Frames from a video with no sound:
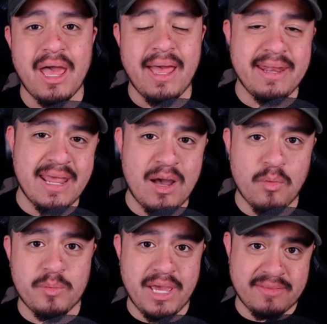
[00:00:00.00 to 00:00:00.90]
And now
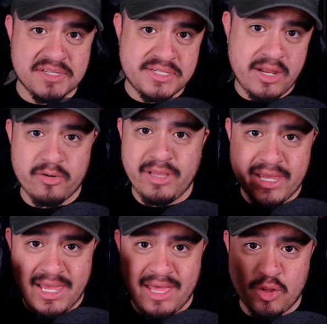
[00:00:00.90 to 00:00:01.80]
when we have the center
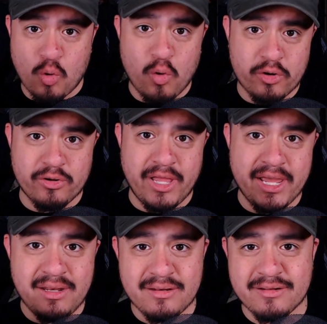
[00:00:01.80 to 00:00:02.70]
light and the corner light,